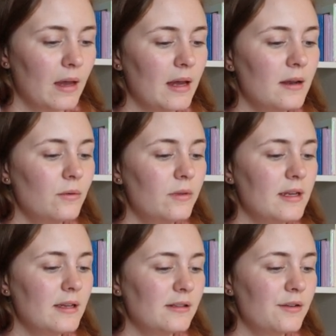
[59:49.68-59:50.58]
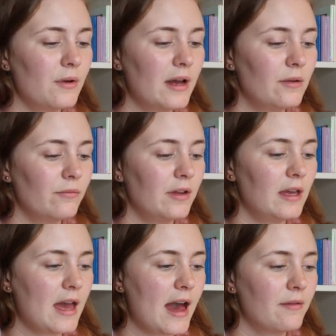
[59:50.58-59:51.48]
I know these two. I don't
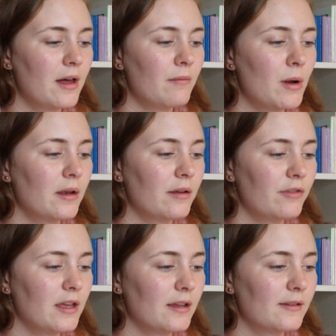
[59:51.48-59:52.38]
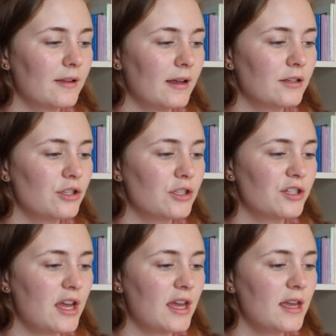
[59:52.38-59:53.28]
think I have that one. I think it's like
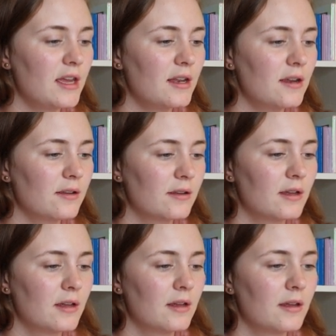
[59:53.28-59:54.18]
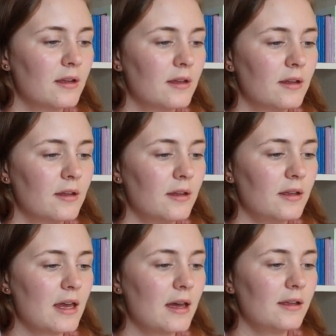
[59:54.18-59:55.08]
shade.
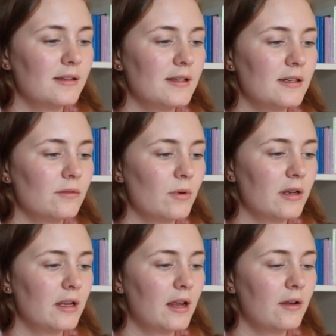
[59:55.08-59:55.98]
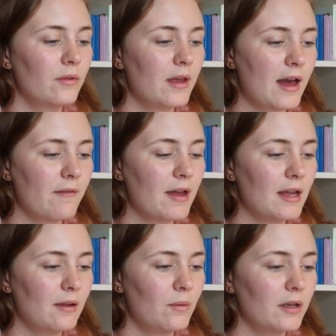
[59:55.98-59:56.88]
Yeah, it's this one, and I don't have
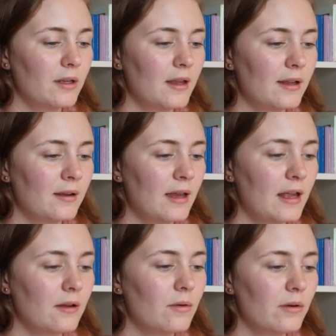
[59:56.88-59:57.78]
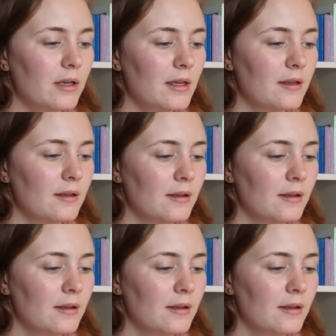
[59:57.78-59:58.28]
anyone in that category.